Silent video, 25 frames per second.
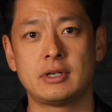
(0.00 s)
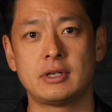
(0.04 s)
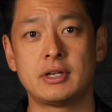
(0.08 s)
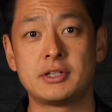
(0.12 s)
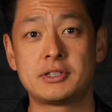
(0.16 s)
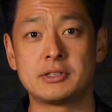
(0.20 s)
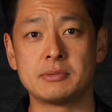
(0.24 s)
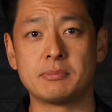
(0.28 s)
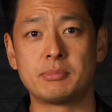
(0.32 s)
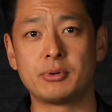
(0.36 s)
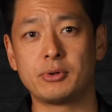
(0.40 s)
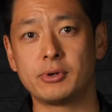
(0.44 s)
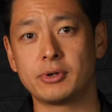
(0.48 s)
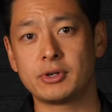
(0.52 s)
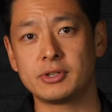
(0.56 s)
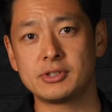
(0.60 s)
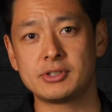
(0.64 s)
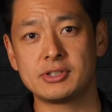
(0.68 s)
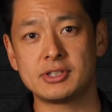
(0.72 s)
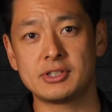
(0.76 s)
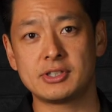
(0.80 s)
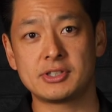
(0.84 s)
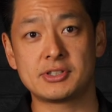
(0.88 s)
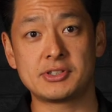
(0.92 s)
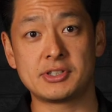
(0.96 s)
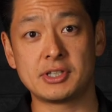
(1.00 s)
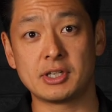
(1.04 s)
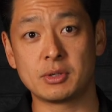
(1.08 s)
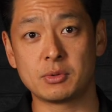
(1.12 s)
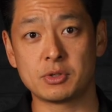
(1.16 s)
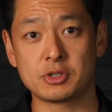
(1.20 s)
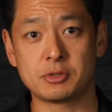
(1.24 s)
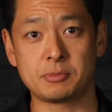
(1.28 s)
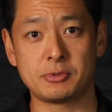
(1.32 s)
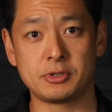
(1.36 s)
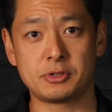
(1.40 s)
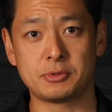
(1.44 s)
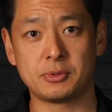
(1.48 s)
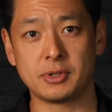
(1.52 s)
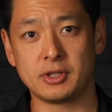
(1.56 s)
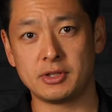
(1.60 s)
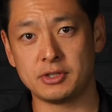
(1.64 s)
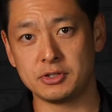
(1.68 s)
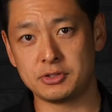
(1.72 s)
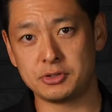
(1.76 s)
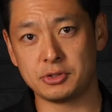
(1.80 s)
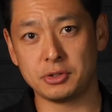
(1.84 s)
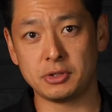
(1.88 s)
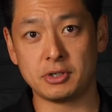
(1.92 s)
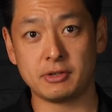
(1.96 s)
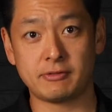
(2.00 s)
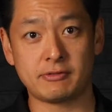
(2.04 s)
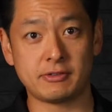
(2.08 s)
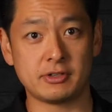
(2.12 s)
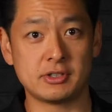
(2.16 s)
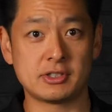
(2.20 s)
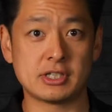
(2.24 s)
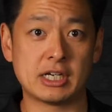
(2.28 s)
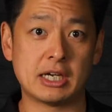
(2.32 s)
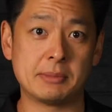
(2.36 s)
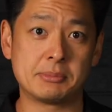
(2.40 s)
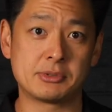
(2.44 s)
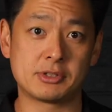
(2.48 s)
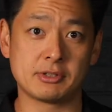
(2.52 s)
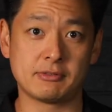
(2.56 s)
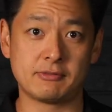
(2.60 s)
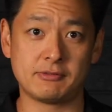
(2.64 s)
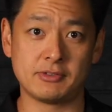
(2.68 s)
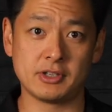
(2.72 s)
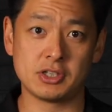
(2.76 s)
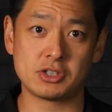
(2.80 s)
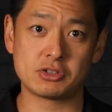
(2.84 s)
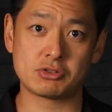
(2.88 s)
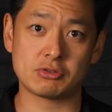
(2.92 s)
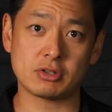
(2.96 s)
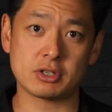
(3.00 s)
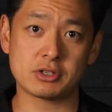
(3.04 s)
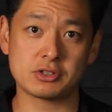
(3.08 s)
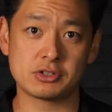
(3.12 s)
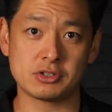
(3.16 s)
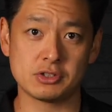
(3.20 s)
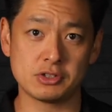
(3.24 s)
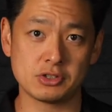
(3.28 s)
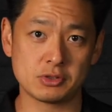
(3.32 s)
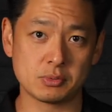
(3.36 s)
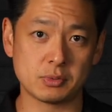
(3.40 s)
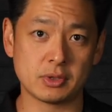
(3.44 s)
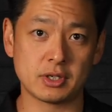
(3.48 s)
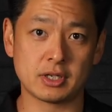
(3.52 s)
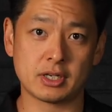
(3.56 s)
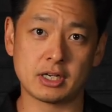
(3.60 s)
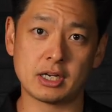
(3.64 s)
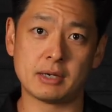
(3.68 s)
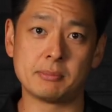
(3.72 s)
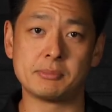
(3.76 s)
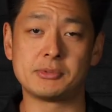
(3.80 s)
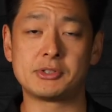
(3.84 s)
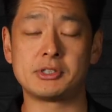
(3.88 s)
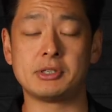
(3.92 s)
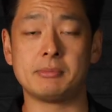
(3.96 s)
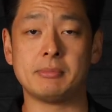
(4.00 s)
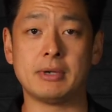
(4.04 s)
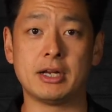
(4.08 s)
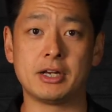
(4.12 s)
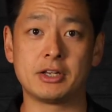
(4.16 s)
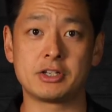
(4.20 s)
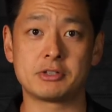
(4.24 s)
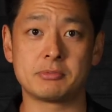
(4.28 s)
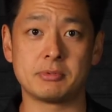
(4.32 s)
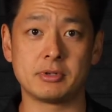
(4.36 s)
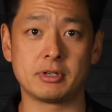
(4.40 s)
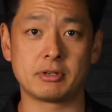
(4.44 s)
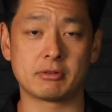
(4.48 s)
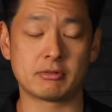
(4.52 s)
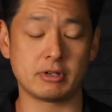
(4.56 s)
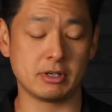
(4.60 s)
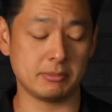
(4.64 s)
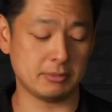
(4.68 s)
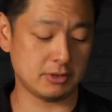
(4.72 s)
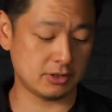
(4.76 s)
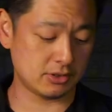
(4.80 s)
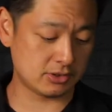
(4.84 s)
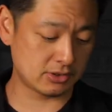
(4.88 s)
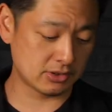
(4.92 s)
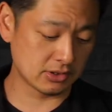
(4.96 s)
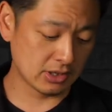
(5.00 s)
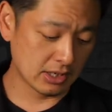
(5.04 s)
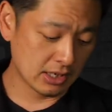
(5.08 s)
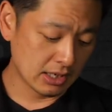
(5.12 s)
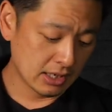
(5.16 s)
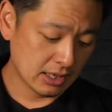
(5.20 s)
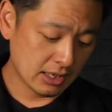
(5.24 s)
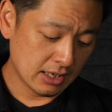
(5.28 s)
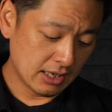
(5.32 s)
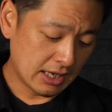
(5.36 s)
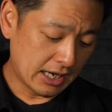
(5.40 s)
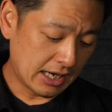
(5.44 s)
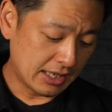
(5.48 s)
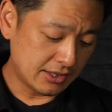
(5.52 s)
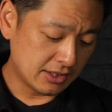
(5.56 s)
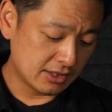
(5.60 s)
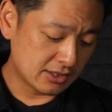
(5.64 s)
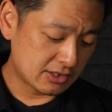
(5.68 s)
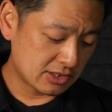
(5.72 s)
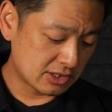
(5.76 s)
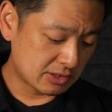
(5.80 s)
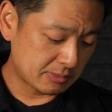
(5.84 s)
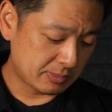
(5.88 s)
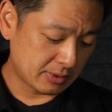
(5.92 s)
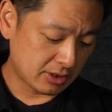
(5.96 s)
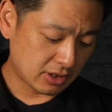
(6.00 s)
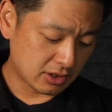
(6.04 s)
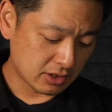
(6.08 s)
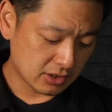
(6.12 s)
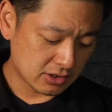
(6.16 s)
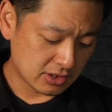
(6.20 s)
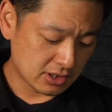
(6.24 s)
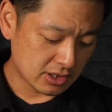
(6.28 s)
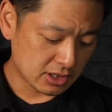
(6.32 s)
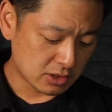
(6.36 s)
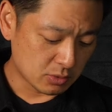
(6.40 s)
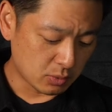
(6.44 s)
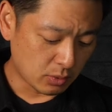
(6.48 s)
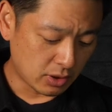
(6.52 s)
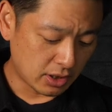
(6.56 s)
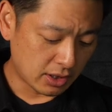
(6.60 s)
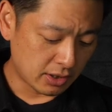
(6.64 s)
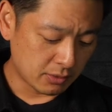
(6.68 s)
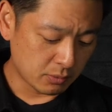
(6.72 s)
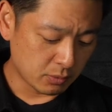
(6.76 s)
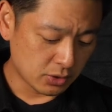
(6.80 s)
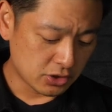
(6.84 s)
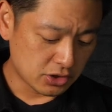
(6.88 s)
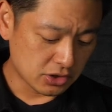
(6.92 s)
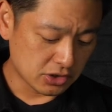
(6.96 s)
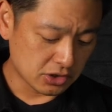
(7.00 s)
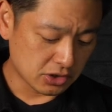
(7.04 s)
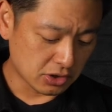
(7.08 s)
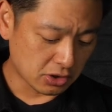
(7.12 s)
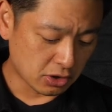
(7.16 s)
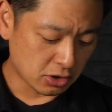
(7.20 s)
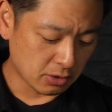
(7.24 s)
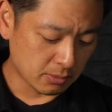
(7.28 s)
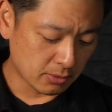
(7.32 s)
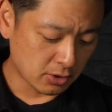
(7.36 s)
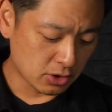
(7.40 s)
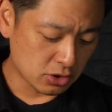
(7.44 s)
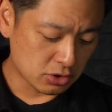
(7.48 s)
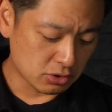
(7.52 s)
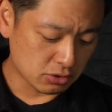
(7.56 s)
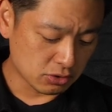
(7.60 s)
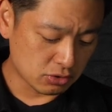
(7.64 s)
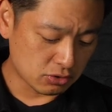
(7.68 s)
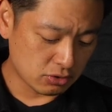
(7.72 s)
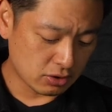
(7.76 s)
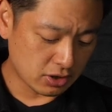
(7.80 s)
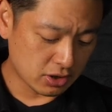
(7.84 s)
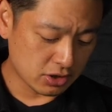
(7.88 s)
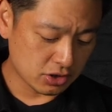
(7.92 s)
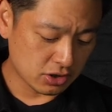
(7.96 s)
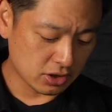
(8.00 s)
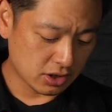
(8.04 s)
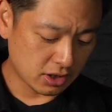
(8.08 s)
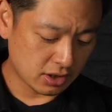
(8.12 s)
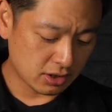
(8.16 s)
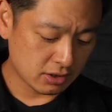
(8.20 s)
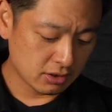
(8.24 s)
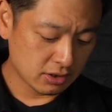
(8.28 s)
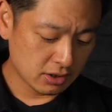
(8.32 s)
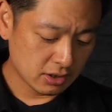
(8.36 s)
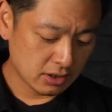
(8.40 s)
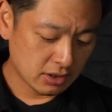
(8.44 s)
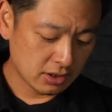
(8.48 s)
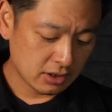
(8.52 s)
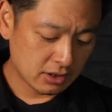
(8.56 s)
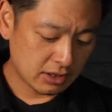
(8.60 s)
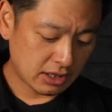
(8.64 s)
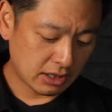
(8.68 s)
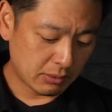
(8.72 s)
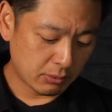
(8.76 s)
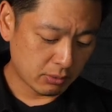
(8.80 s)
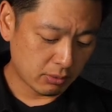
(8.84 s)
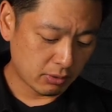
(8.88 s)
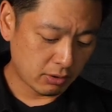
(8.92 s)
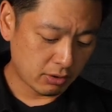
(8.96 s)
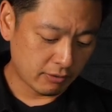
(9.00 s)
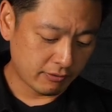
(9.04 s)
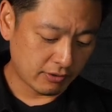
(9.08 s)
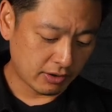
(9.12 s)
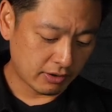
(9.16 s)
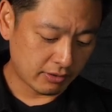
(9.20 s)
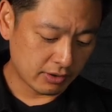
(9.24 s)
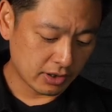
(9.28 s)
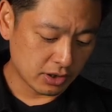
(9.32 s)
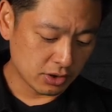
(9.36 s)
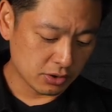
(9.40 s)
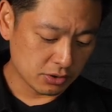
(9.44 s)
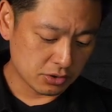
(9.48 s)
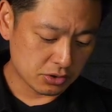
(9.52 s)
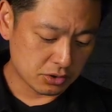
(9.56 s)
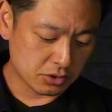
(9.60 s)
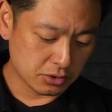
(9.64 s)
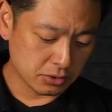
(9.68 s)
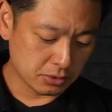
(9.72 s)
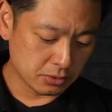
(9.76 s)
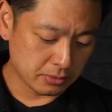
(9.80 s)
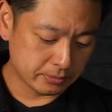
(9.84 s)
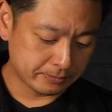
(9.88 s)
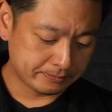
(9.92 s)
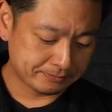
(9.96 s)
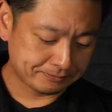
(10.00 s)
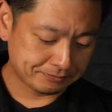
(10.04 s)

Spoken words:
It's important to distinguish between the two different types of fee structures when it comes to management agreements. And this is because there's one which is the commercial structure that we're all very used to.